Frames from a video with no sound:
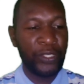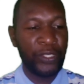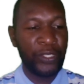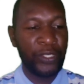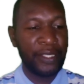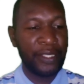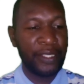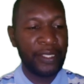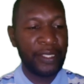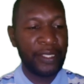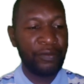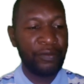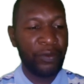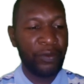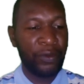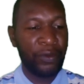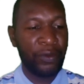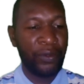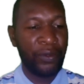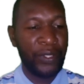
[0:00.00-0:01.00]
for
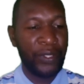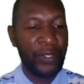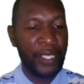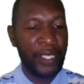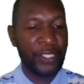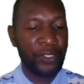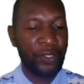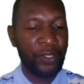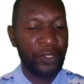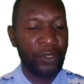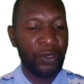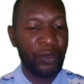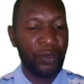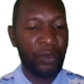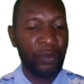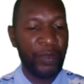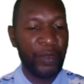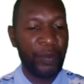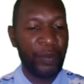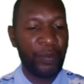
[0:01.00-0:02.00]
educational
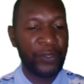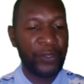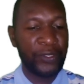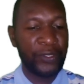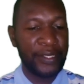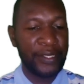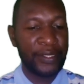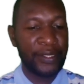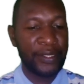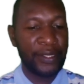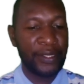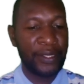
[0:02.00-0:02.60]
purposes.